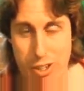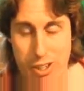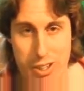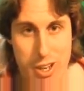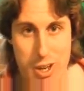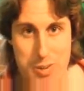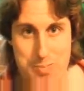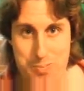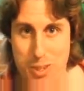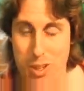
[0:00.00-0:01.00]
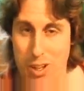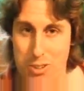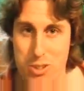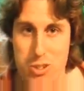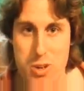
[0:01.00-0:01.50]
Concentrate on
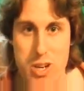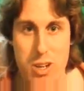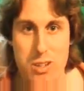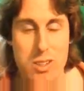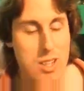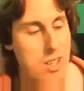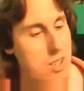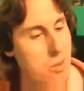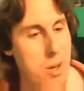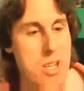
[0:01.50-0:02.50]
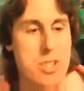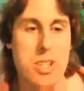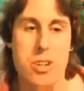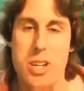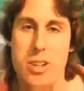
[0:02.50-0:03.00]
raising your energy
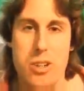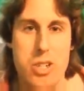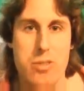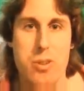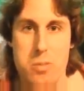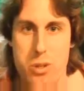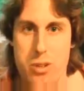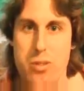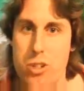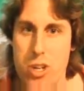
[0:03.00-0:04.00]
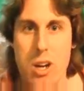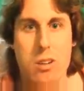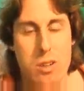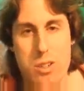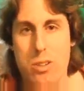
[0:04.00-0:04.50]
from your different chakras all the way
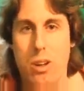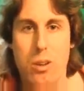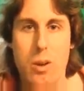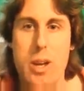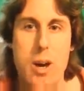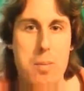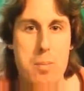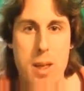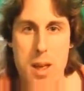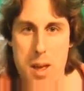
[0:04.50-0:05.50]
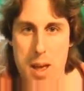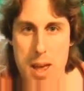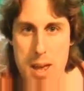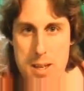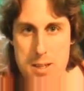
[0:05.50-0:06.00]
up, and
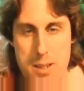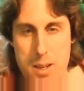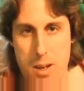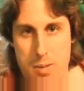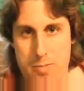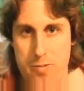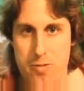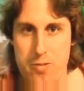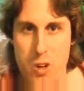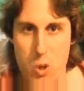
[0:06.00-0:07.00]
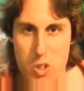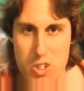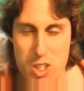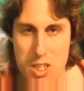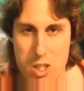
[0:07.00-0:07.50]
focusing your
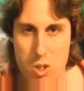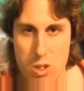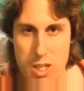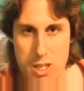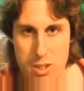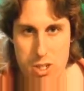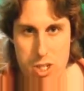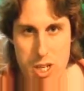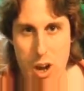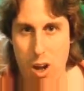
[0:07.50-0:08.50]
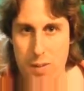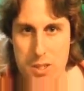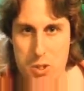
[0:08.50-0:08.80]
energy on the sigil,